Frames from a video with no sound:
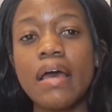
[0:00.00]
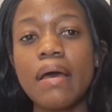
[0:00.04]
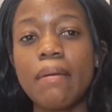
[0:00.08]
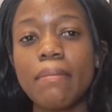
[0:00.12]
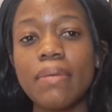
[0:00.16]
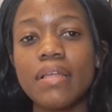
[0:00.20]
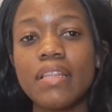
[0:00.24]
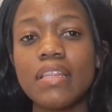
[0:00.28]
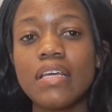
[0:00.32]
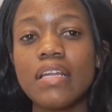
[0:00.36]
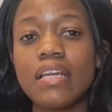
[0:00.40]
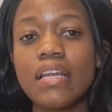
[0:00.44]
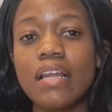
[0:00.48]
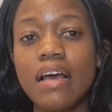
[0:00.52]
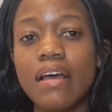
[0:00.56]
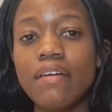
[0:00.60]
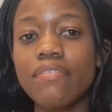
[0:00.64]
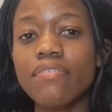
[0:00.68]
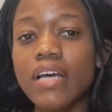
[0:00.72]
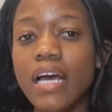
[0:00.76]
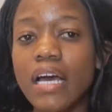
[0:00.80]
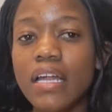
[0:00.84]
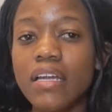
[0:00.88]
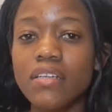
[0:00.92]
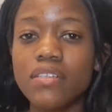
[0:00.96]
But then
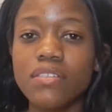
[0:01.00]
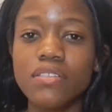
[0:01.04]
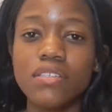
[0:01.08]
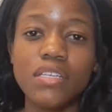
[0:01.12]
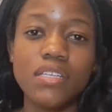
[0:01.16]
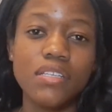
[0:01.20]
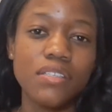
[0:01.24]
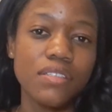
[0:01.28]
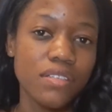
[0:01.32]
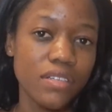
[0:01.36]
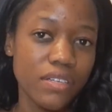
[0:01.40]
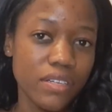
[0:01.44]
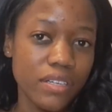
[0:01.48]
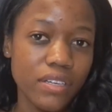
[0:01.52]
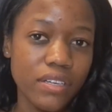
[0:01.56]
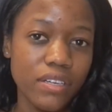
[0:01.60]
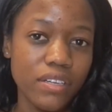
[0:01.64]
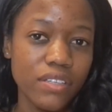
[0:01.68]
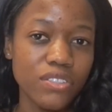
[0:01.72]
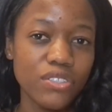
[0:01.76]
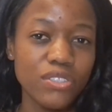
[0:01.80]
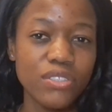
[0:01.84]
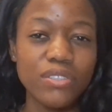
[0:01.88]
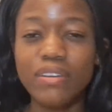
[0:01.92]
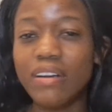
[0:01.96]
life kind of took a turn,
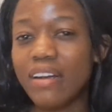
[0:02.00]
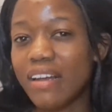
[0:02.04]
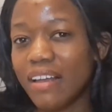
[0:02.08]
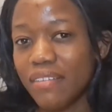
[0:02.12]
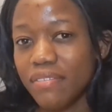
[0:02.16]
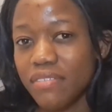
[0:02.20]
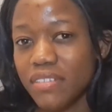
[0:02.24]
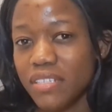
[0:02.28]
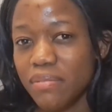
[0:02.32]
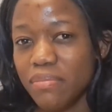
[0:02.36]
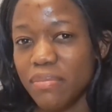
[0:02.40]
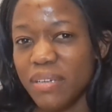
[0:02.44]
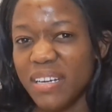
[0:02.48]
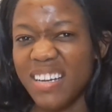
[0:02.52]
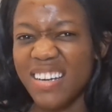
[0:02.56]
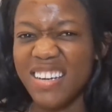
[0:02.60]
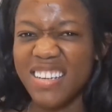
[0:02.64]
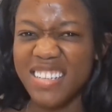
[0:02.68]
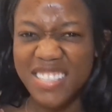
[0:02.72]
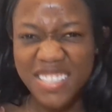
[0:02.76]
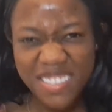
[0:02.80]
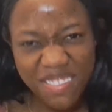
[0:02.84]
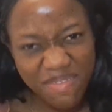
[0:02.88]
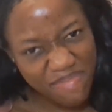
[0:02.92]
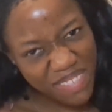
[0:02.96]
and life is a bit
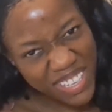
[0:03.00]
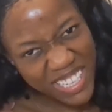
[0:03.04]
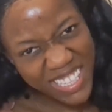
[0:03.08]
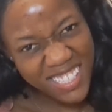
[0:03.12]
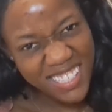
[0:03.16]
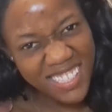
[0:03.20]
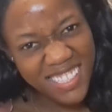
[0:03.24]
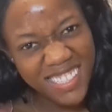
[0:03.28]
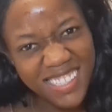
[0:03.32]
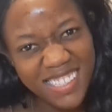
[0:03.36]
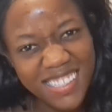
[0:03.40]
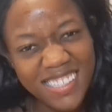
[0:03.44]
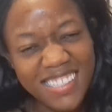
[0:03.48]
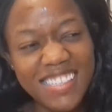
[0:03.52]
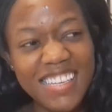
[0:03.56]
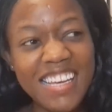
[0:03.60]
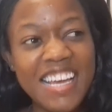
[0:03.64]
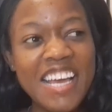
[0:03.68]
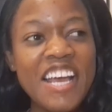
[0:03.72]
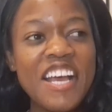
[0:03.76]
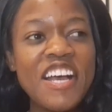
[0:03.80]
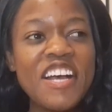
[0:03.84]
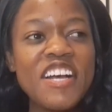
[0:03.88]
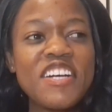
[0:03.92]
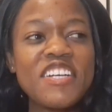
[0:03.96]
unexpected.
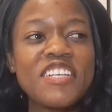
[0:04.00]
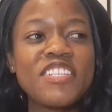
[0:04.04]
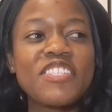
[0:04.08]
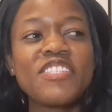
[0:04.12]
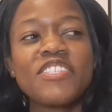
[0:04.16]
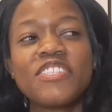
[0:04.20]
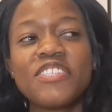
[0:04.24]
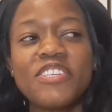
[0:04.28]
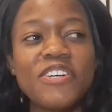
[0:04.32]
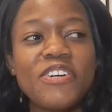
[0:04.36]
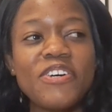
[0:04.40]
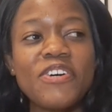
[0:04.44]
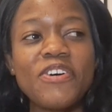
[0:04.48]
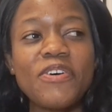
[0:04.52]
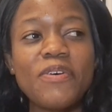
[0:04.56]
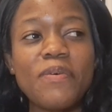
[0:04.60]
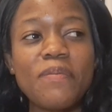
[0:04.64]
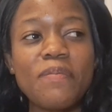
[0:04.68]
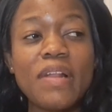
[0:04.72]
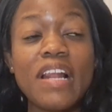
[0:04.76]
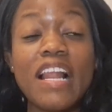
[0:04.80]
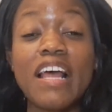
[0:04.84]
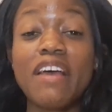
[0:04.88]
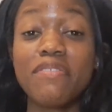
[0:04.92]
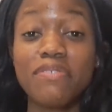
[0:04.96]
So
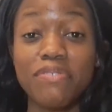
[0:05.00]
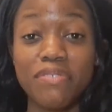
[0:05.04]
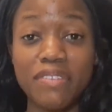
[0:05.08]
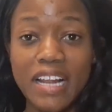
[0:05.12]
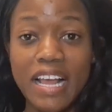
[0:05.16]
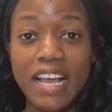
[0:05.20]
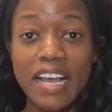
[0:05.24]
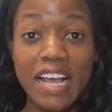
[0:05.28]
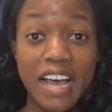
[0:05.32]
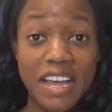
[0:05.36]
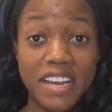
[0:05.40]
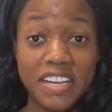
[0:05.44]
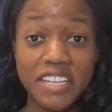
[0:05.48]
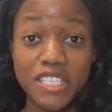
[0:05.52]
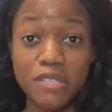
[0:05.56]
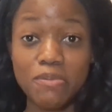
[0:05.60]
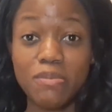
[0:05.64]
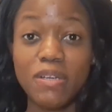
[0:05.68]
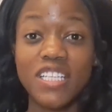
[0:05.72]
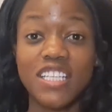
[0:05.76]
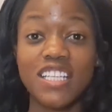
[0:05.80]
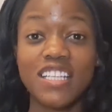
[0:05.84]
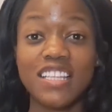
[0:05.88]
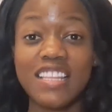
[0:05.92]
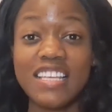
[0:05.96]
life, like
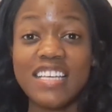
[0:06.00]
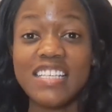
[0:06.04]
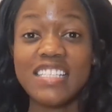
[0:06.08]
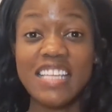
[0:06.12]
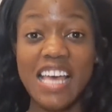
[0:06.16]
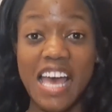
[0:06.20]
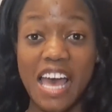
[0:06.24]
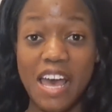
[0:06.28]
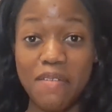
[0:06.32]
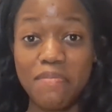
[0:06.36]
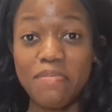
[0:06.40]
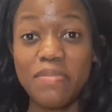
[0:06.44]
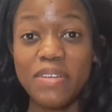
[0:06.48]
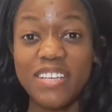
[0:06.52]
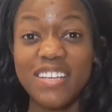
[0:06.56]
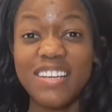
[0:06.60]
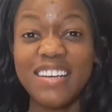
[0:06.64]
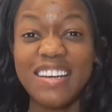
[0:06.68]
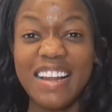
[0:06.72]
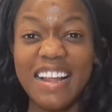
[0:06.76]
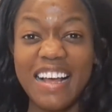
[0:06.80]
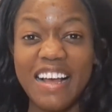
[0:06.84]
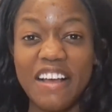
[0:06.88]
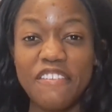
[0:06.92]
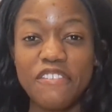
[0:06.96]
unexpected things happen
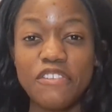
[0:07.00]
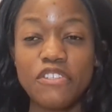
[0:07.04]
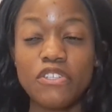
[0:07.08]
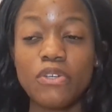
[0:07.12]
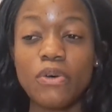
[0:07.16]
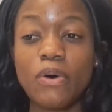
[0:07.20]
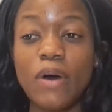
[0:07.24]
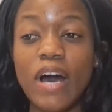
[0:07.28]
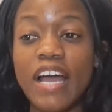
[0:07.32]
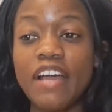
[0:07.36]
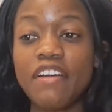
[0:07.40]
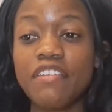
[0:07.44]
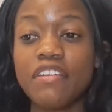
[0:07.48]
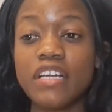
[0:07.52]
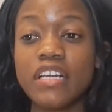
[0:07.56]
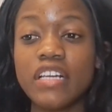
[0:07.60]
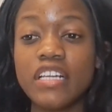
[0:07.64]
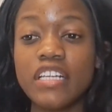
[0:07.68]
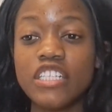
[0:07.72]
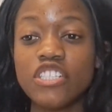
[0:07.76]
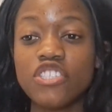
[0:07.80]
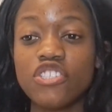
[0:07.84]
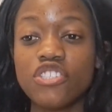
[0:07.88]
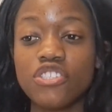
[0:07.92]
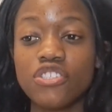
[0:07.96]
in life. So I
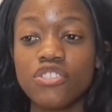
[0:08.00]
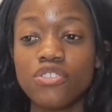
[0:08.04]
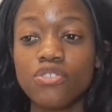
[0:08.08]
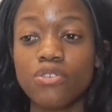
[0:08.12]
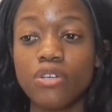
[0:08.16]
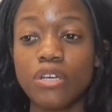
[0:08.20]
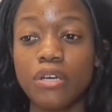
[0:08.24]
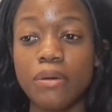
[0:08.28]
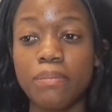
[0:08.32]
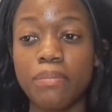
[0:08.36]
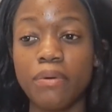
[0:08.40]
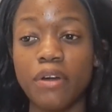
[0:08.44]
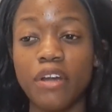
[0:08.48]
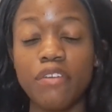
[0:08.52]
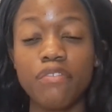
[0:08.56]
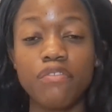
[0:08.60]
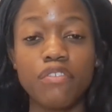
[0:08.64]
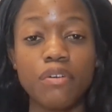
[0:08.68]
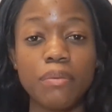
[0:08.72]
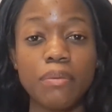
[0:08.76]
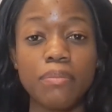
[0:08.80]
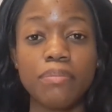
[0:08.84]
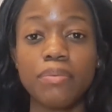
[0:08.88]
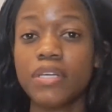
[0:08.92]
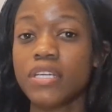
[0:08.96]
really just took a break
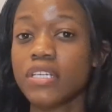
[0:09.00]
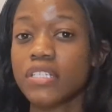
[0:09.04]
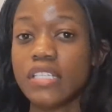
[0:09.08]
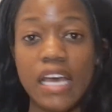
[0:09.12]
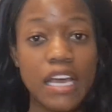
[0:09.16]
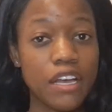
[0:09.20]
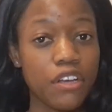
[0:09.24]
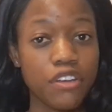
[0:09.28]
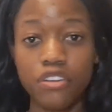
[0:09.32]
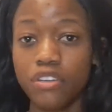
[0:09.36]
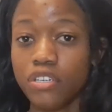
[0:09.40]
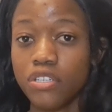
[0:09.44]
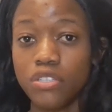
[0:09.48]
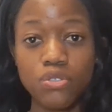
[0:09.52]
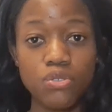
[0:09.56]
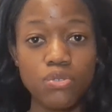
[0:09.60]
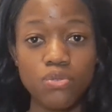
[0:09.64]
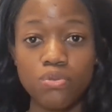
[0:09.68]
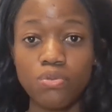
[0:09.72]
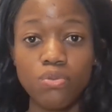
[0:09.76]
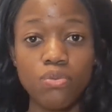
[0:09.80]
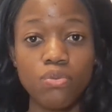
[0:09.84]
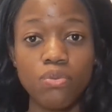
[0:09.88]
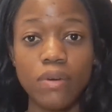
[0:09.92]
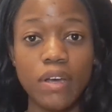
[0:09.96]
from it because I couldn't
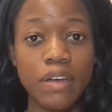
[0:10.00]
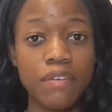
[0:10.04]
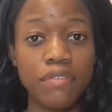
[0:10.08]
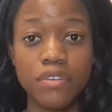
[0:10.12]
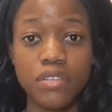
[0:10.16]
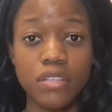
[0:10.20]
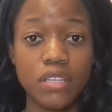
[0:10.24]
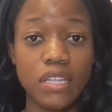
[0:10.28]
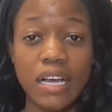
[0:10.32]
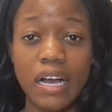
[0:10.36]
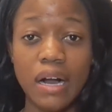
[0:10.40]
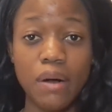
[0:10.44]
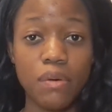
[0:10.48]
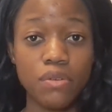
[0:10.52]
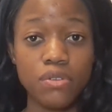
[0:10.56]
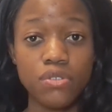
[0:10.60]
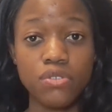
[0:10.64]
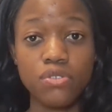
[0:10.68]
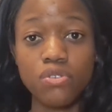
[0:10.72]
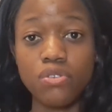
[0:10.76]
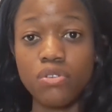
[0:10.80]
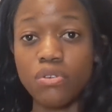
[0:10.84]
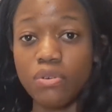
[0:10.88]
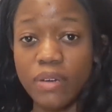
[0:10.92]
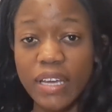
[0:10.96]
do everything I
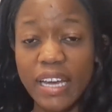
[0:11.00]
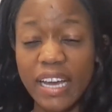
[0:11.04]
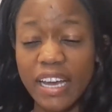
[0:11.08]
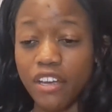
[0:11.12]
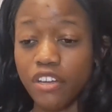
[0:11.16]
was doing.